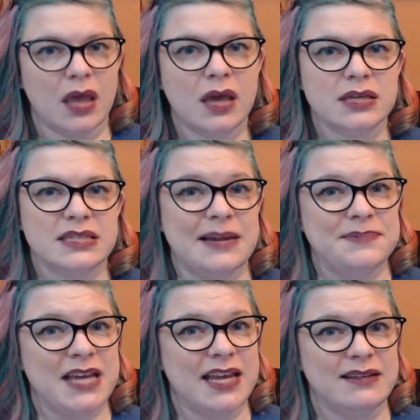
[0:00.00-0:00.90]
Step
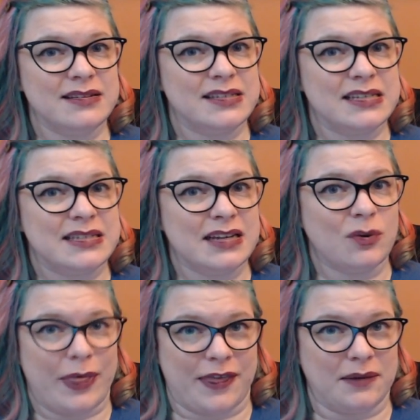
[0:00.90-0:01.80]
10 is to stick
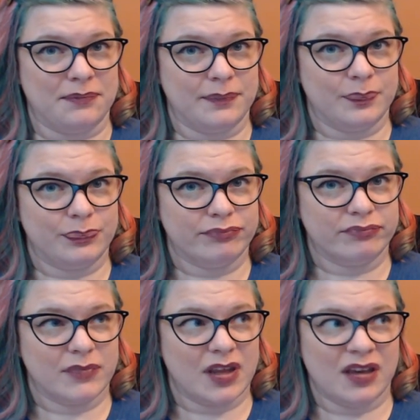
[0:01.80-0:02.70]
with it.
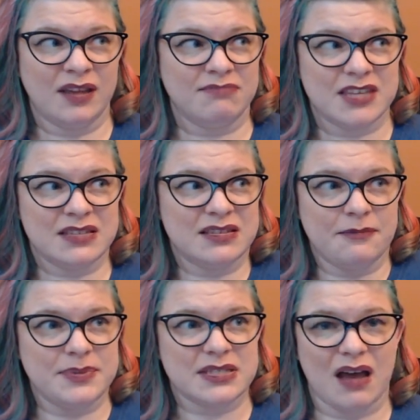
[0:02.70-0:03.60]
Again, this
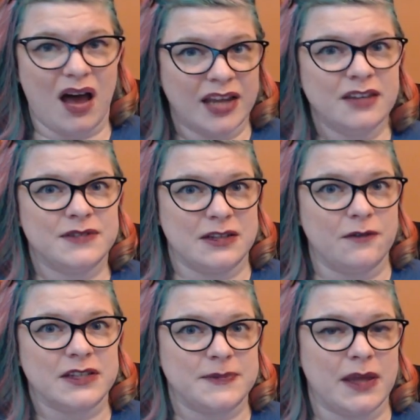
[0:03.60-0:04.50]
step is kind of
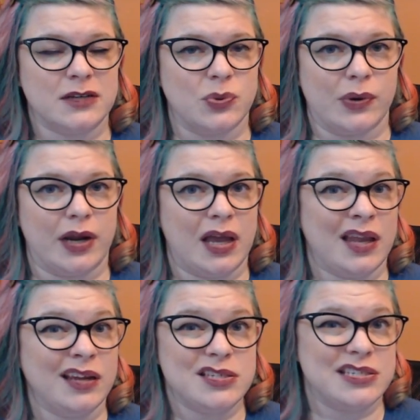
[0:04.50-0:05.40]
self-explanatory,
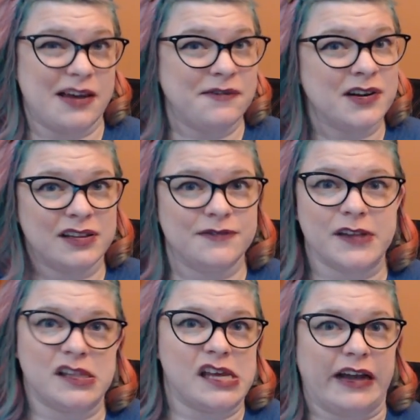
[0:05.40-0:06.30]
and I definitely
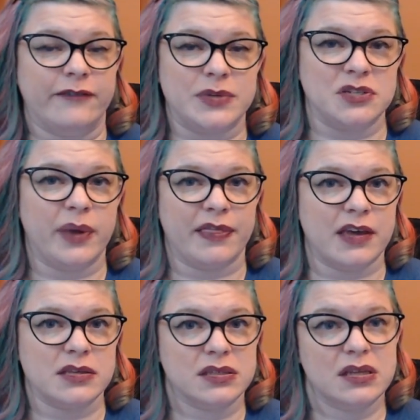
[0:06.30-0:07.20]
feel like I've been doing
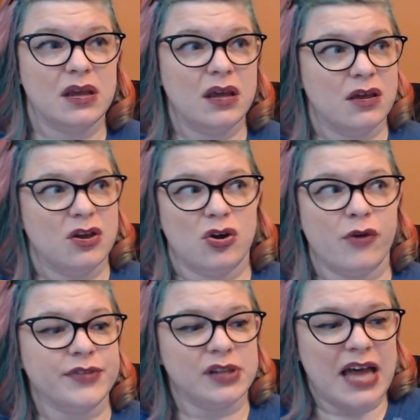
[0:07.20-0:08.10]
this.
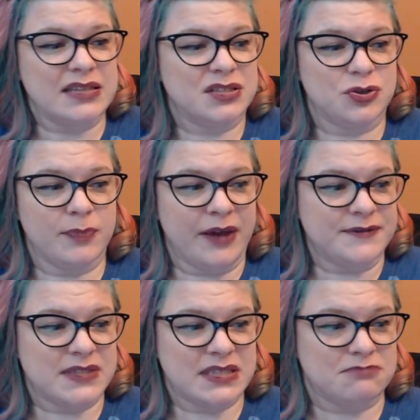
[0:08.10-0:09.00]
Over the last 2
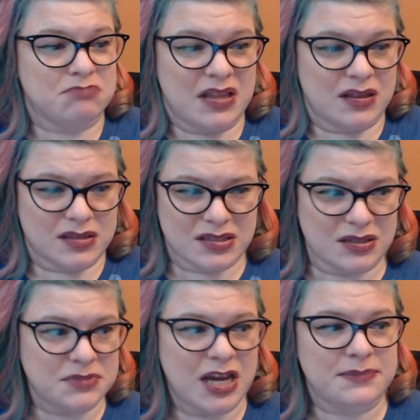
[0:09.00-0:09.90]
months,
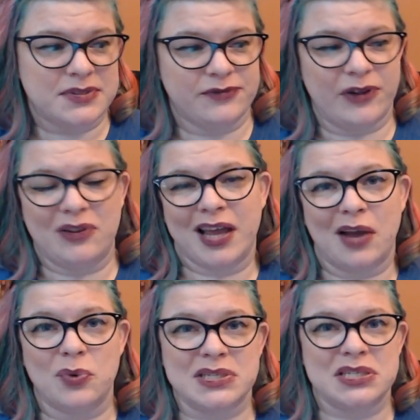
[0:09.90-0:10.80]
sometimes it felt like I
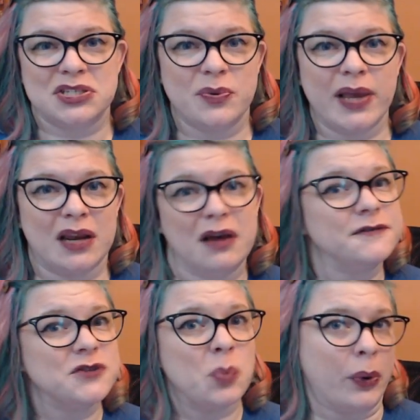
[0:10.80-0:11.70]
wasn't doing enough
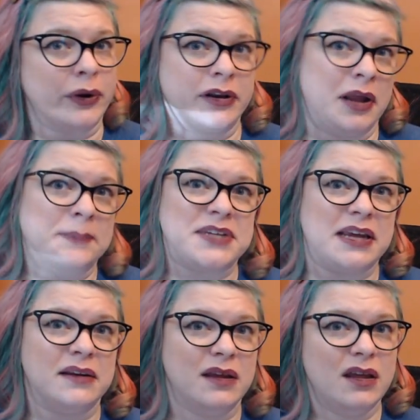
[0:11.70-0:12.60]
to warrant an update.